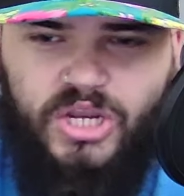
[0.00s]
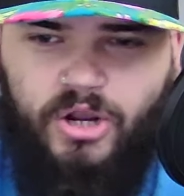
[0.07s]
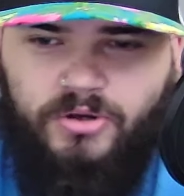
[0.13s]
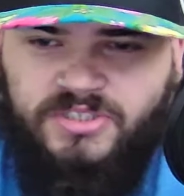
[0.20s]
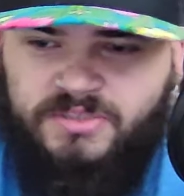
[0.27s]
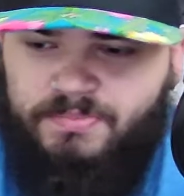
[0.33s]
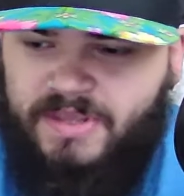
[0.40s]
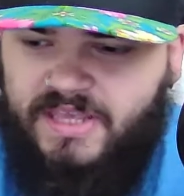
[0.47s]

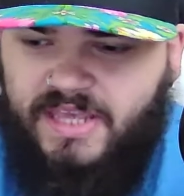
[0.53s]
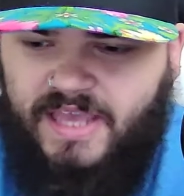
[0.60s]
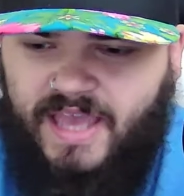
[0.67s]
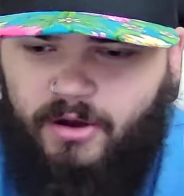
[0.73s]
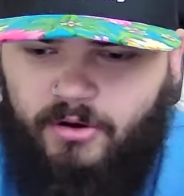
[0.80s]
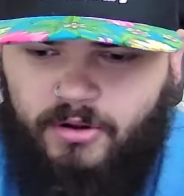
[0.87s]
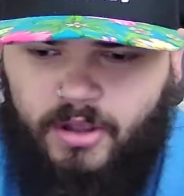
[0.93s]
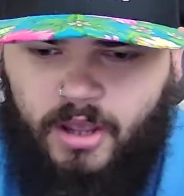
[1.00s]
Speaking
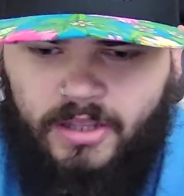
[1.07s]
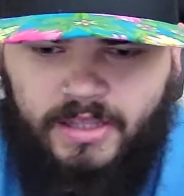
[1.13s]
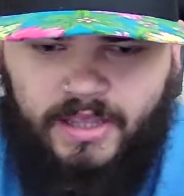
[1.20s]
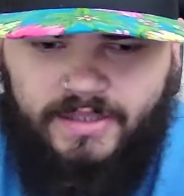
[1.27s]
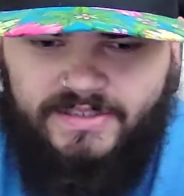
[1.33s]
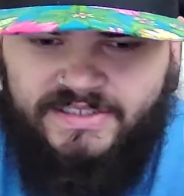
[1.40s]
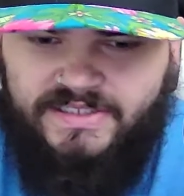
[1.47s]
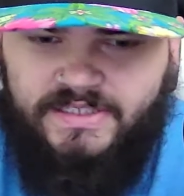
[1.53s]
out
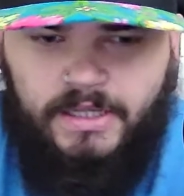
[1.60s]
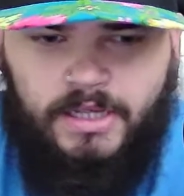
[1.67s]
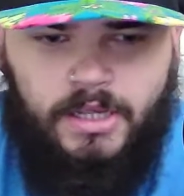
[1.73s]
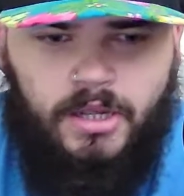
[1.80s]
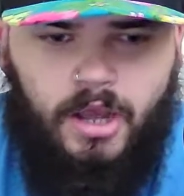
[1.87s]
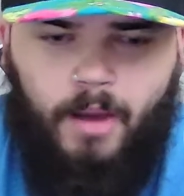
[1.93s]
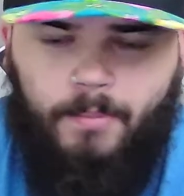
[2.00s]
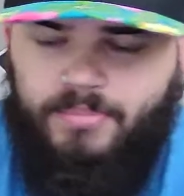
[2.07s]
against
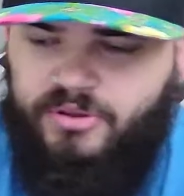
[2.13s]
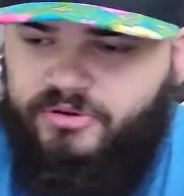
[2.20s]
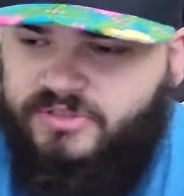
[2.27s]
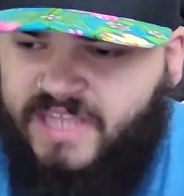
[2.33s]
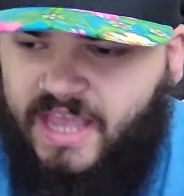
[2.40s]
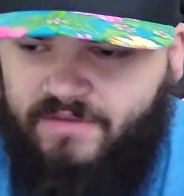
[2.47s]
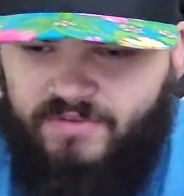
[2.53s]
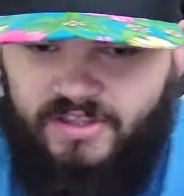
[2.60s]

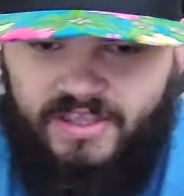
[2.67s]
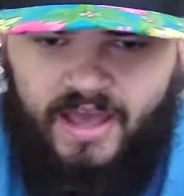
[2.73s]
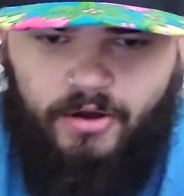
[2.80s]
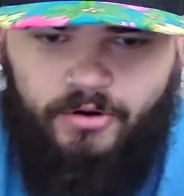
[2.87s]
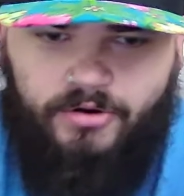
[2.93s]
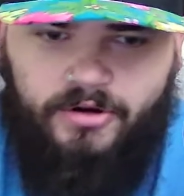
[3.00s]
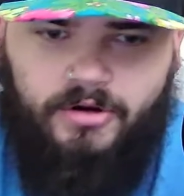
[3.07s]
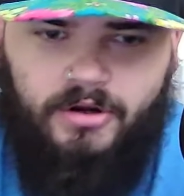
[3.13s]
abuse I've
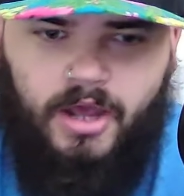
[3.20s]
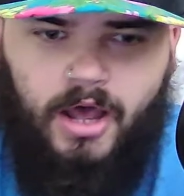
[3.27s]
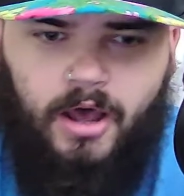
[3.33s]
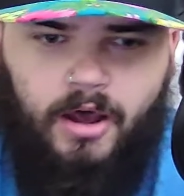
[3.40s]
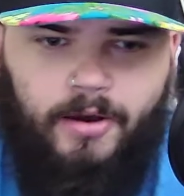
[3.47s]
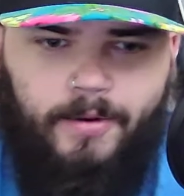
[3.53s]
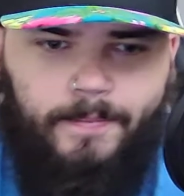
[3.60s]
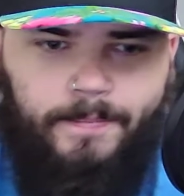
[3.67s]
encountered.
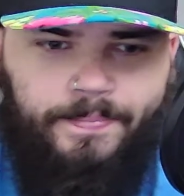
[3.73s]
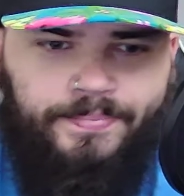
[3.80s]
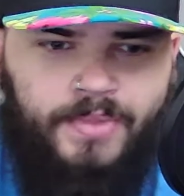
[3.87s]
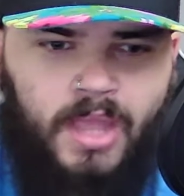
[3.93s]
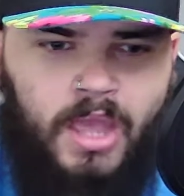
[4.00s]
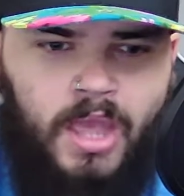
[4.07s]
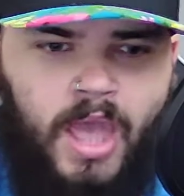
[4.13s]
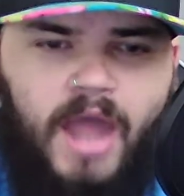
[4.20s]
And
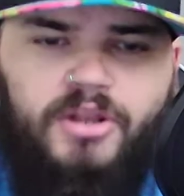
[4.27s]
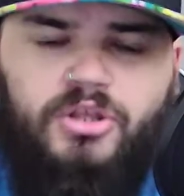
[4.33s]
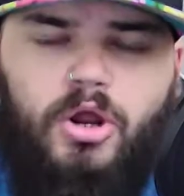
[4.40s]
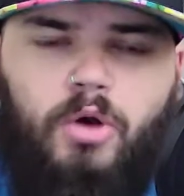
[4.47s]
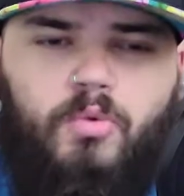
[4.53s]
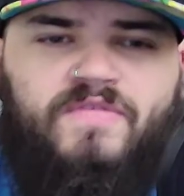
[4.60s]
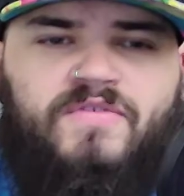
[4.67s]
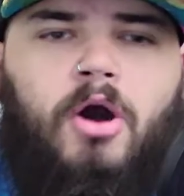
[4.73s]

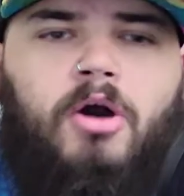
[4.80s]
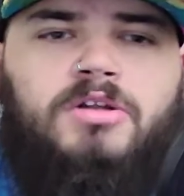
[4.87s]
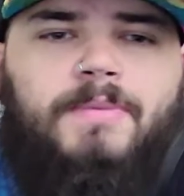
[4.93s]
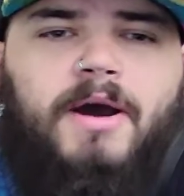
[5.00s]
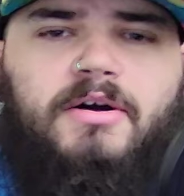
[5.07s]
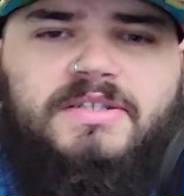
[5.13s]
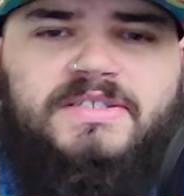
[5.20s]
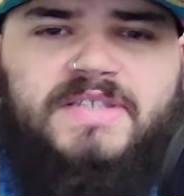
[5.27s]
we've talked
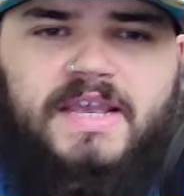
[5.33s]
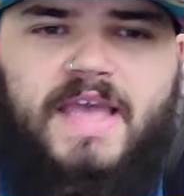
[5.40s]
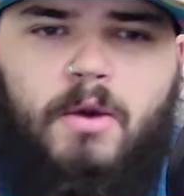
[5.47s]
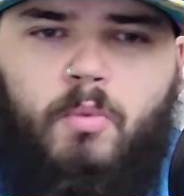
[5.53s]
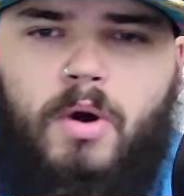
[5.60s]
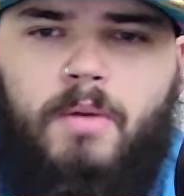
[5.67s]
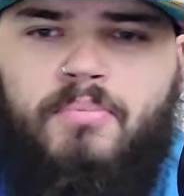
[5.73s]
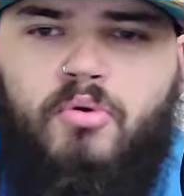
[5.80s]
about, it's like,
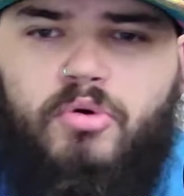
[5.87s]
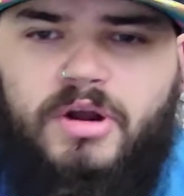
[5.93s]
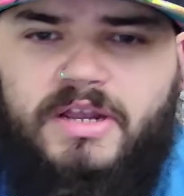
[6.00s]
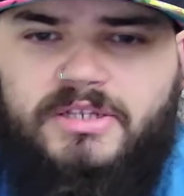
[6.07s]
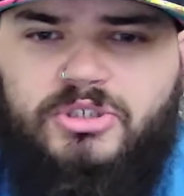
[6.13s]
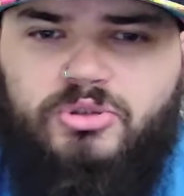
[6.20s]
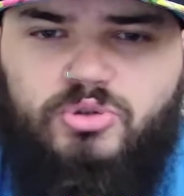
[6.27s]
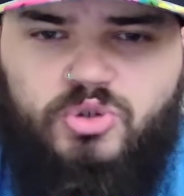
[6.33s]
at what
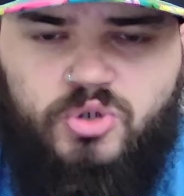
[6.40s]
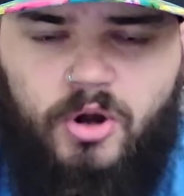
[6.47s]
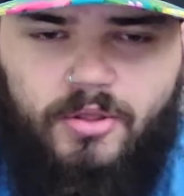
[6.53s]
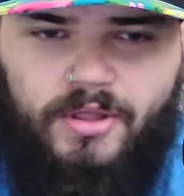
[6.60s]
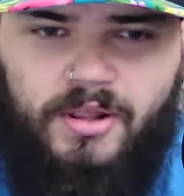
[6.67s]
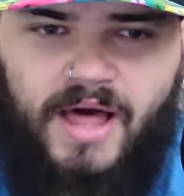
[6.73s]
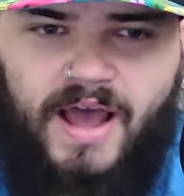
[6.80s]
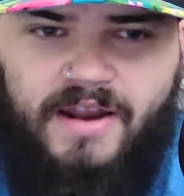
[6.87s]
point do you draw
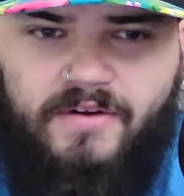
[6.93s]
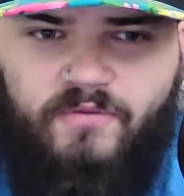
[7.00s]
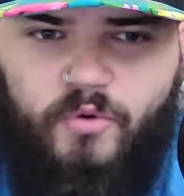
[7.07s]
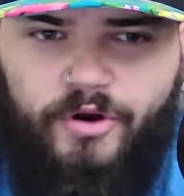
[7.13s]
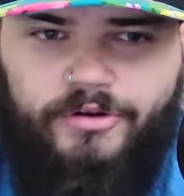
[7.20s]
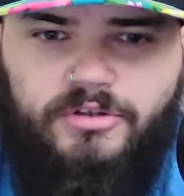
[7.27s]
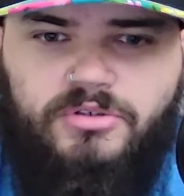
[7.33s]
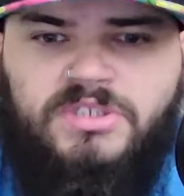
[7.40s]
the line of
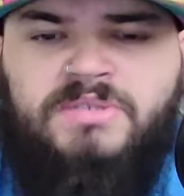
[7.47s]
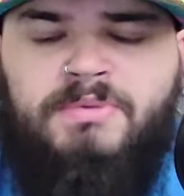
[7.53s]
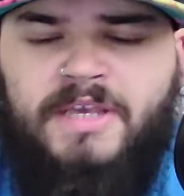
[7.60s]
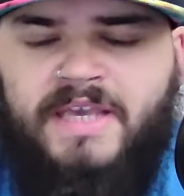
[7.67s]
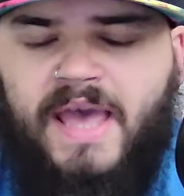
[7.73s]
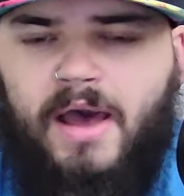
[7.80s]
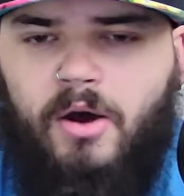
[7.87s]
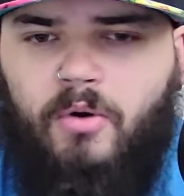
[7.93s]
where you
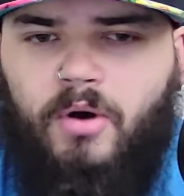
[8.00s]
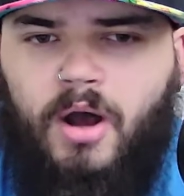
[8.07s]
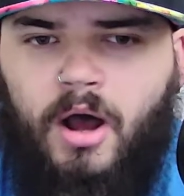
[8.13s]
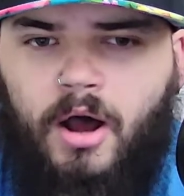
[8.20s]
speak out?